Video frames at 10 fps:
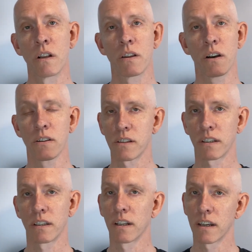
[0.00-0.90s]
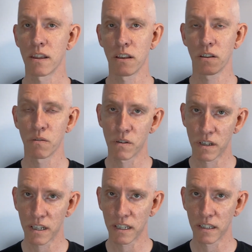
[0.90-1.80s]
that articulate the user
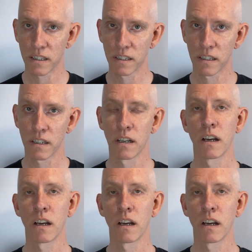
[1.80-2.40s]
needs